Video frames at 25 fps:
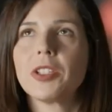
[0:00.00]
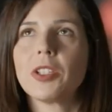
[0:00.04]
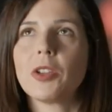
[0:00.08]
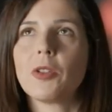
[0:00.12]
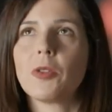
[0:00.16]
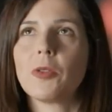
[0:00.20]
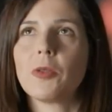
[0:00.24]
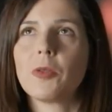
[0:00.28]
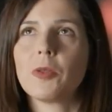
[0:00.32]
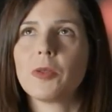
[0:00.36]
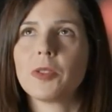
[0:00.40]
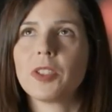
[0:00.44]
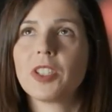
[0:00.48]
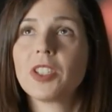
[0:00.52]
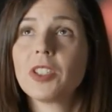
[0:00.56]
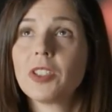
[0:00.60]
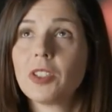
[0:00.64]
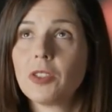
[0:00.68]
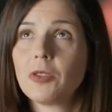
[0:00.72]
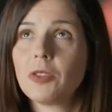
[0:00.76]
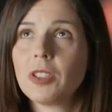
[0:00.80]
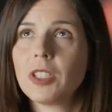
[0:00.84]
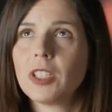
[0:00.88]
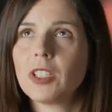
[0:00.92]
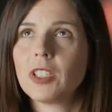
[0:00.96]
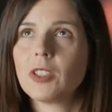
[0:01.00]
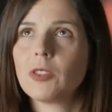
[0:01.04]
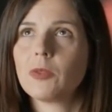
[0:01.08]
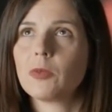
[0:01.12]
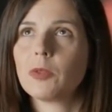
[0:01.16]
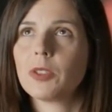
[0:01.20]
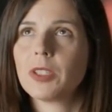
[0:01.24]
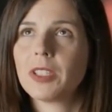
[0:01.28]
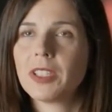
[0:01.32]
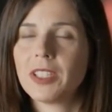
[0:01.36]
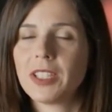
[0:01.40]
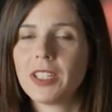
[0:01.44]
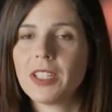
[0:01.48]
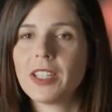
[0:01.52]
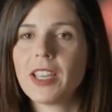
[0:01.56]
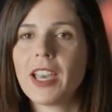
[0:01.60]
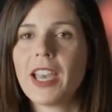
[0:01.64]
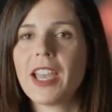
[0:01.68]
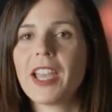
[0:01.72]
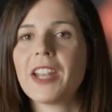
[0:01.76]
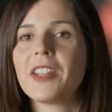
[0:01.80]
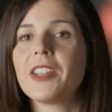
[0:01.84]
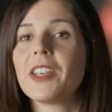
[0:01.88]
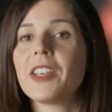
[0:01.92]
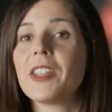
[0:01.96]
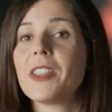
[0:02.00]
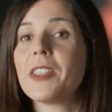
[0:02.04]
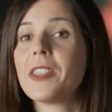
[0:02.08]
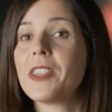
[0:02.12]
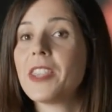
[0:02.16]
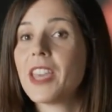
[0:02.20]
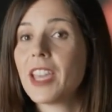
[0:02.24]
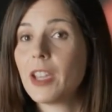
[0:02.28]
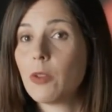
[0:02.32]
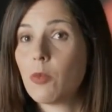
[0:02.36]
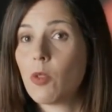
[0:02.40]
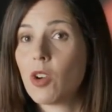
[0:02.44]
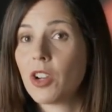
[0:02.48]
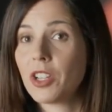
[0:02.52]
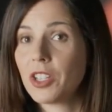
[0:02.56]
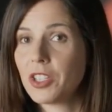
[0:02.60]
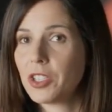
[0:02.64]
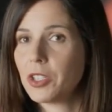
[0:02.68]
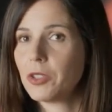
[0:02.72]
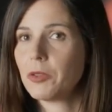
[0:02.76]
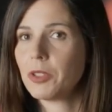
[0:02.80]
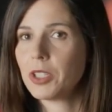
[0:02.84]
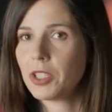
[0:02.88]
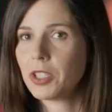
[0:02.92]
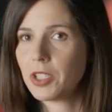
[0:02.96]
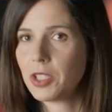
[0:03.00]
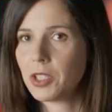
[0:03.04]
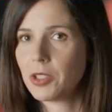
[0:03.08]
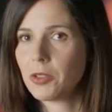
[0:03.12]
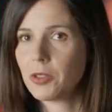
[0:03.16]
So students will see that and then they want to do it